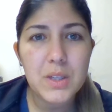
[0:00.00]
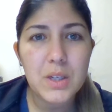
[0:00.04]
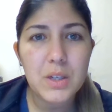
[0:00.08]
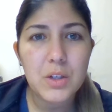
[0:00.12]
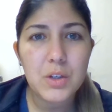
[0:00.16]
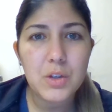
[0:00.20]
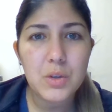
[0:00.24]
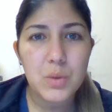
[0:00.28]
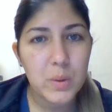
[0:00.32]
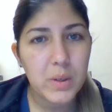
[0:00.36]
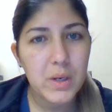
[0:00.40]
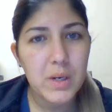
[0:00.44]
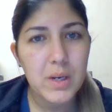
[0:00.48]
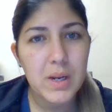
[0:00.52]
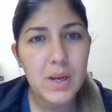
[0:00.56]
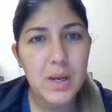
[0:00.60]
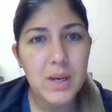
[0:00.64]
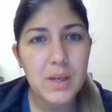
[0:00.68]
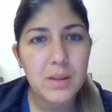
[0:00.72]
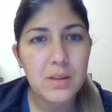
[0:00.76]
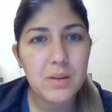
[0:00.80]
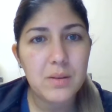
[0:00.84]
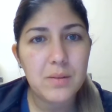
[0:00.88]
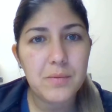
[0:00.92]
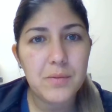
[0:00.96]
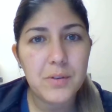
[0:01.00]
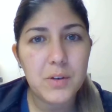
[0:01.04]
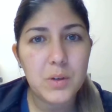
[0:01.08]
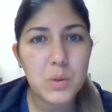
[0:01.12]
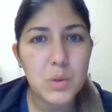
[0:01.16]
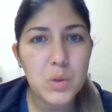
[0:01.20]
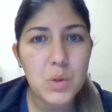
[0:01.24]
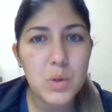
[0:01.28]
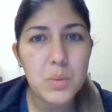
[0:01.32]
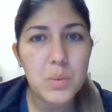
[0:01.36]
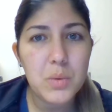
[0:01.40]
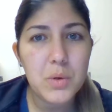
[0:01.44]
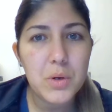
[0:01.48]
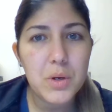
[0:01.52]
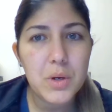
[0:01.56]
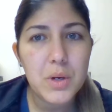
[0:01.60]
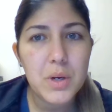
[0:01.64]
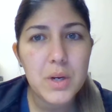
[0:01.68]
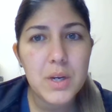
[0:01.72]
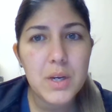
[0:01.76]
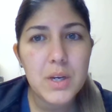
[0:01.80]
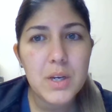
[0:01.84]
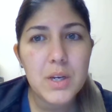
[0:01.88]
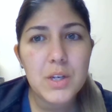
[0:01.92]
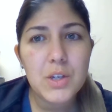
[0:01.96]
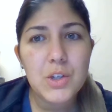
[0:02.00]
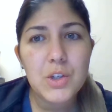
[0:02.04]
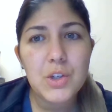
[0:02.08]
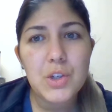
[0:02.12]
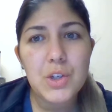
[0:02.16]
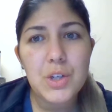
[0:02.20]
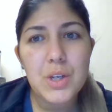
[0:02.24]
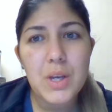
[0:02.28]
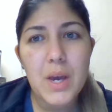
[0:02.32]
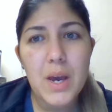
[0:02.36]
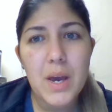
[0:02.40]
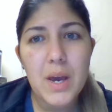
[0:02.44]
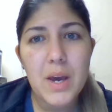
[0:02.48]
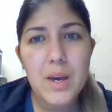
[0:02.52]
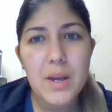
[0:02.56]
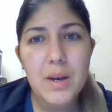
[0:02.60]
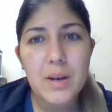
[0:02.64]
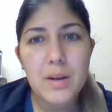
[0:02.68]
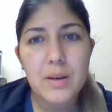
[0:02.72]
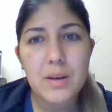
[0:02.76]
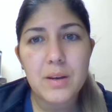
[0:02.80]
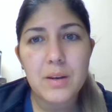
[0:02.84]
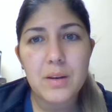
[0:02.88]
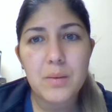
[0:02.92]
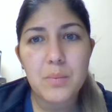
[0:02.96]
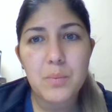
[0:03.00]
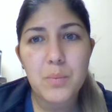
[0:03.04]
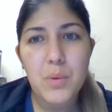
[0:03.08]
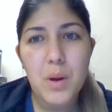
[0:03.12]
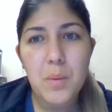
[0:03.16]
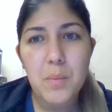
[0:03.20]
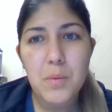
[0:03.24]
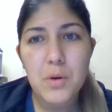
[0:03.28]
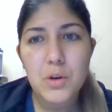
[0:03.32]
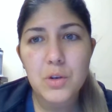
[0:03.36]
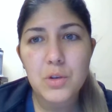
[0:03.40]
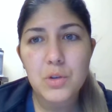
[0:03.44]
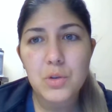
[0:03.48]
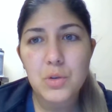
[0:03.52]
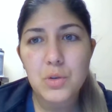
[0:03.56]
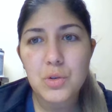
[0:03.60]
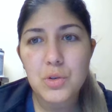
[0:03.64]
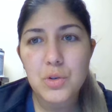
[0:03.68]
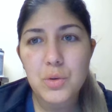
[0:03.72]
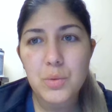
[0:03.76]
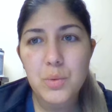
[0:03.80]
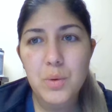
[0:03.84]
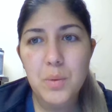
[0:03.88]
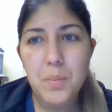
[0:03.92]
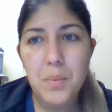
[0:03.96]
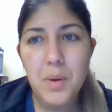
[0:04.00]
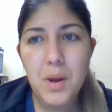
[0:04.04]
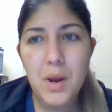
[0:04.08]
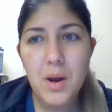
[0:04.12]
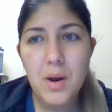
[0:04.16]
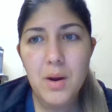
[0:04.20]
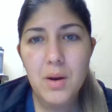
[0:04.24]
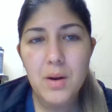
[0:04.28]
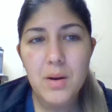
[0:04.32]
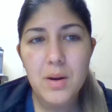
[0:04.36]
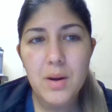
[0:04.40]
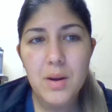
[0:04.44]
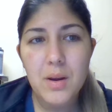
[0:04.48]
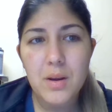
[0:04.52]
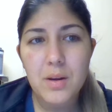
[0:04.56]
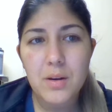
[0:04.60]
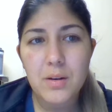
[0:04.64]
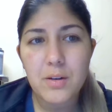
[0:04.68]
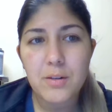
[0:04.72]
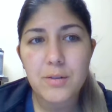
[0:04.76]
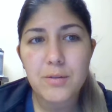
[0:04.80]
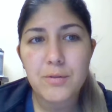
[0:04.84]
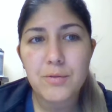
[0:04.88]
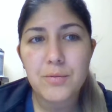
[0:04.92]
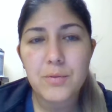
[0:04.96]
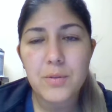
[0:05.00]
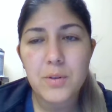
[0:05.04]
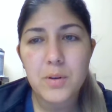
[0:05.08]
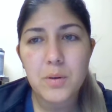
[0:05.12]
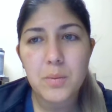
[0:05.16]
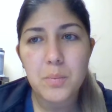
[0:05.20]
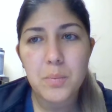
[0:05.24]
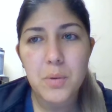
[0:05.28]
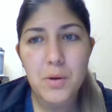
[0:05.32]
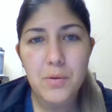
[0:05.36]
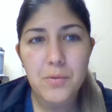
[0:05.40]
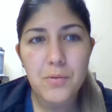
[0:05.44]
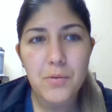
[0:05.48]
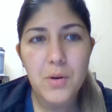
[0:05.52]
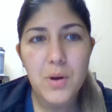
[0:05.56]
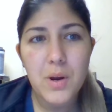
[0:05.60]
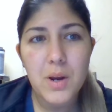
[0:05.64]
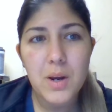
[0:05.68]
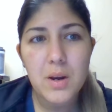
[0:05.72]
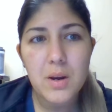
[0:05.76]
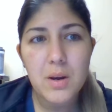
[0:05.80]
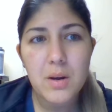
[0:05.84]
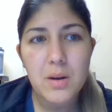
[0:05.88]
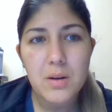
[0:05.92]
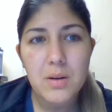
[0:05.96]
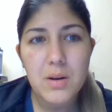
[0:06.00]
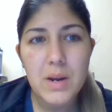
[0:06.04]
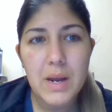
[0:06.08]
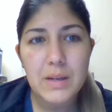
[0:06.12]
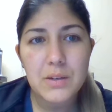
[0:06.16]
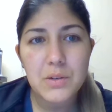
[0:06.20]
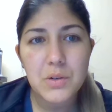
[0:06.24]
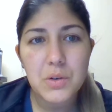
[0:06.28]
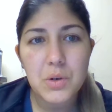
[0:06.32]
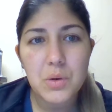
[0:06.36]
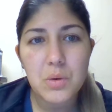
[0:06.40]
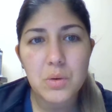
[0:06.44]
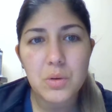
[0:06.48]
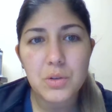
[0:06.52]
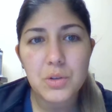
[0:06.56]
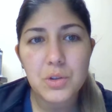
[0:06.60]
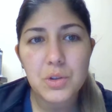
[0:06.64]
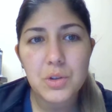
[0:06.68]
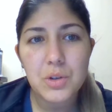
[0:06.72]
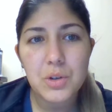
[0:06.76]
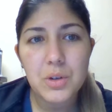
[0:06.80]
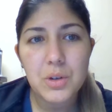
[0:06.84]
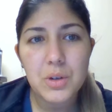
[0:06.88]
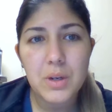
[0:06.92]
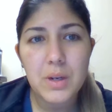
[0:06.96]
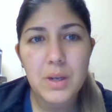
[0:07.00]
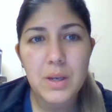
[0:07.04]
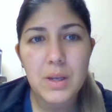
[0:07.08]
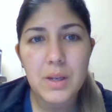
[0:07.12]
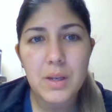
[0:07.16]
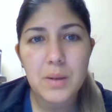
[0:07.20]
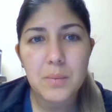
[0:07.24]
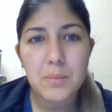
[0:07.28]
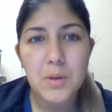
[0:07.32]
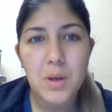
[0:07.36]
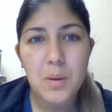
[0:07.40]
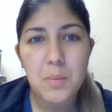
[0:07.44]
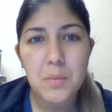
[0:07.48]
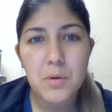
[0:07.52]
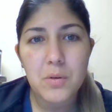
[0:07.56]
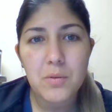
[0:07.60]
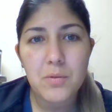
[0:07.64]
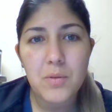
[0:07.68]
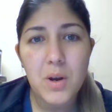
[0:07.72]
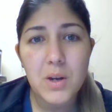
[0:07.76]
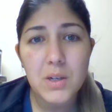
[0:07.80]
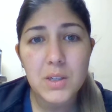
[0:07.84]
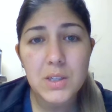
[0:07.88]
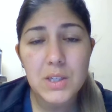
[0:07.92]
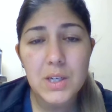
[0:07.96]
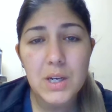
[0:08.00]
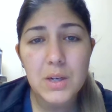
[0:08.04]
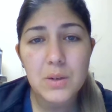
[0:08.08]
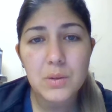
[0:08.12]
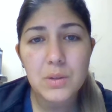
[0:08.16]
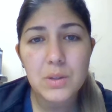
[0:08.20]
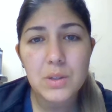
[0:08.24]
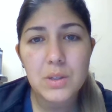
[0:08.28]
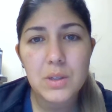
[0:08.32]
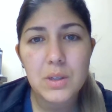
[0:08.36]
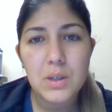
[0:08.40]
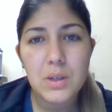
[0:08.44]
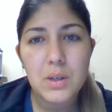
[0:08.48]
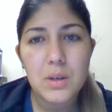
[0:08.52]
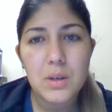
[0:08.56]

On the 29th of October, she had a primary suture repair of the perforated gastric ulcer and abdominal washout,